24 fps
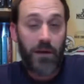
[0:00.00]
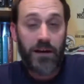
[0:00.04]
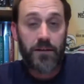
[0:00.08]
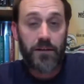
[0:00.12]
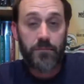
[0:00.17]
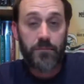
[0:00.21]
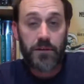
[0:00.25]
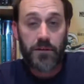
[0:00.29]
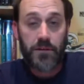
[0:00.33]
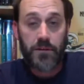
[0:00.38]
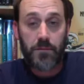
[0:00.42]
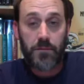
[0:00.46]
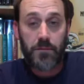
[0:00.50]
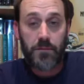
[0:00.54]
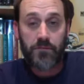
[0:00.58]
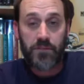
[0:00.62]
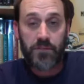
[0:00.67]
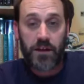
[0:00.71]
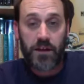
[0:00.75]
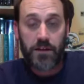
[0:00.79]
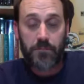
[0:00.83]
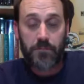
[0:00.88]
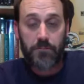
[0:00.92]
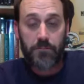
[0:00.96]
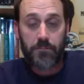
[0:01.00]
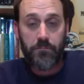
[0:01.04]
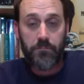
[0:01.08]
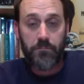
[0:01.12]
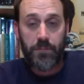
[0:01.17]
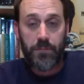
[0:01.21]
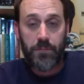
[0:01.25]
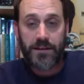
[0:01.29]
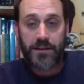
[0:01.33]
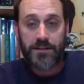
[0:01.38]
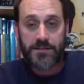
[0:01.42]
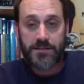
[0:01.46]
me a little bit of like
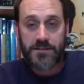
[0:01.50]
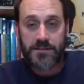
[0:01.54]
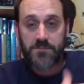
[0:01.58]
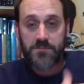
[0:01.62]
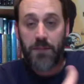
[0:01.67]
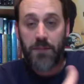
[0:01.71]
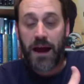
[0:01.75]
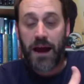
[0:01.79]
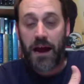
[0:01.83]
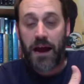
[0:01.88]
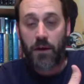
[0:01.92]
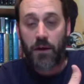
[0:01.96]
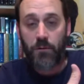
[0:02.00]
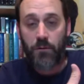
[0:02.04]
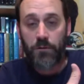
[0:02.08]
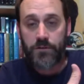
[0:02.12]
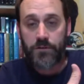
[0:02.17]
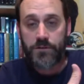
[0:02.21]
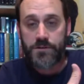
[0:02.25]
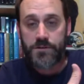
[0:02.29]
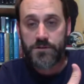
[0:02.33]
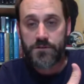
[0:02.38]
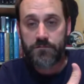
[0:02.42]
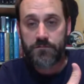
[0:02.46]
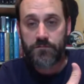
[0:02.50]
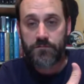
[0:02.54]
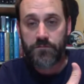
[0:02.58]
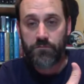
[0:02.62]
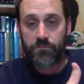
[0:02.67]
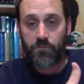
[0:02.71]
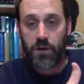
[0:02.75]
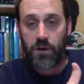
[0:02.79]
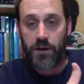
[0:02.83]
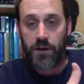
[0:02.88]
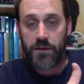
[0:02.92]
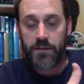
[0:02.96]
Bendis's Powers
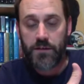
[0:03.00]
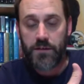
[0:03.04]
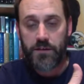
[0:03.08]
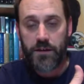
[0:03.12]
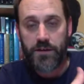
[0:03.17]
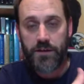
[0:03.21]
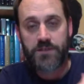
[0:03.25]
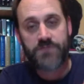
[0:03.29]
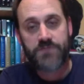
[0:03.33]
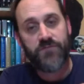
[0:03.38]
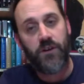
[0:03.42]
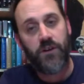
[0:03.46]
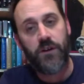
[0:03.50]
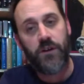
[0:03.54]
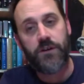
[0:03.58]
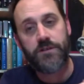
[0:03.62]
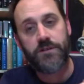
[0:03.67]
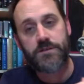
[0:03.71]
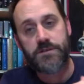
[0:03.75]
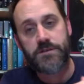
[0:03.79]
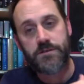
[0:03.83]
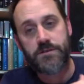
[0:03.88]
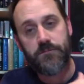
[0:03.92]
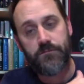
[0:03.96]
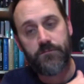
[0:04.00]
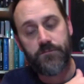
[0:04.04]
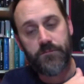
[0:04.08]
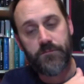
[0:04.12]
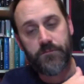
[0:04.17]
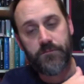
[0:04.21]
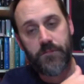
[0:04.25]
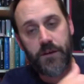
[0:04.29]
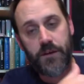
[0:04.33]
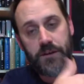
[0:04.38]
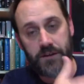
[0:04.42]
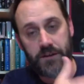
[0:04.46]
run, as far as
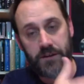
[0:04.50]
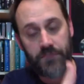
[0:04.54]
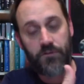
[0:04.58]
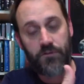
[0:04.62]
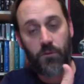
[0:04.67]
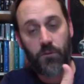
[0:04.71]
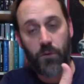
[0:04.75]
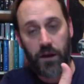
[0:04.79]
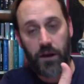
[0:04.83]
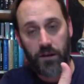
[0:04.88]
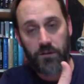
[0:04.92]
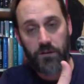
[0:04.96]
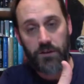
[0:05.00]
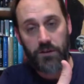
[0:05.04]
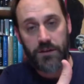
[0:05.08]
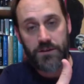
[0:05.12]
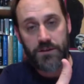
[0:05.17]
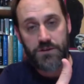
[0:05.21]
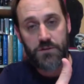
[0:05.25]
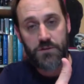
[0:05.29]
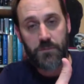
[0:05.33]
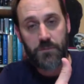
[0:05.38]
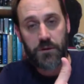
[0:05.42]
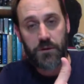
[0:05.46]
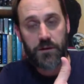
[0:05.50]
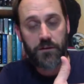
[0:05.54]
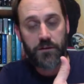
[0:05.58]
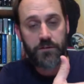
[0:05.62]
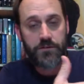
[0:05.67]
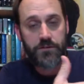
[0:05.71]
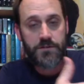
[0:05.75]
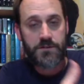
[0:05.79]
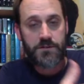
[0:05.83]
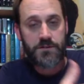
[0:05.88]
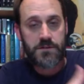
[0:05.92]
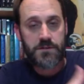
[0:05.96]
a different way to look at
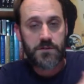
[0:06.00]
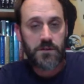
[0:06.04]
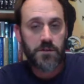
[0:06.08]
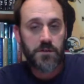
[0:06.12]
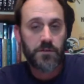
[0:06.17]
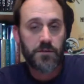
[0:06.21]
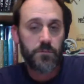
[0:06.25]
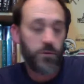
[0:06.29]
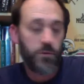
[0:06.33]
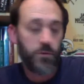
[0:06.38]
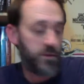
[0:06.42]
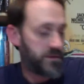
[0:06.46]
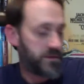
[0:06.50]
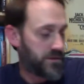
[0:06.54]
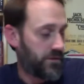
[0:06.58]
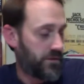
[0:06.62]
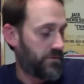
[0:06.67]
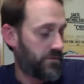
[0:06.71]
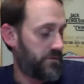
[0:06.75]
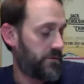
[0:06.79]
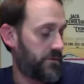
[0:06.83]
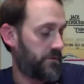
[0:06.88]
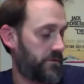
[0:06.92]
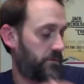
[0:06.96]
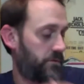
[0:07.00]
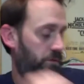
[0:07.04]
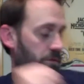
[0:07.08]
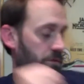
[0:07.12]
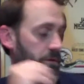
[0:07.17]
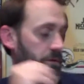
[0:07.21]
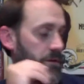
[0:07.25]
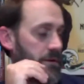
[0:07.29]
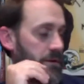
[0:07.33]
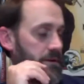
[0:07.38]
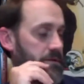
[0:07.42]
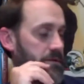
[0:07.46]
superheroes, a little more adult, a little
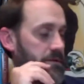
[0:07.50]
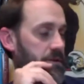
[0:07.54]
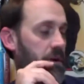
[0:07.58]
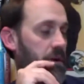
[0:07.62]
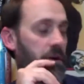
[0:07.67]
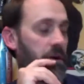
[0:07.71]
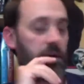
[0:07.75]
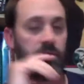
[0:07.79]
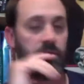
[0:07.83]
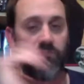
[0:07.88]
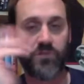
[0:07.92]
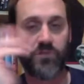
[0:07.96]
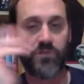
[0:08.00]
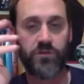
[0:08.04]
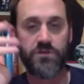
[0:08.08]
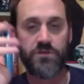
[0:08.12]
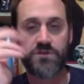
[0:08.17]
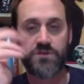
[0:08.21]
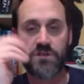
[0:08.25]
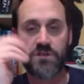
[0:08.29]
more dark version of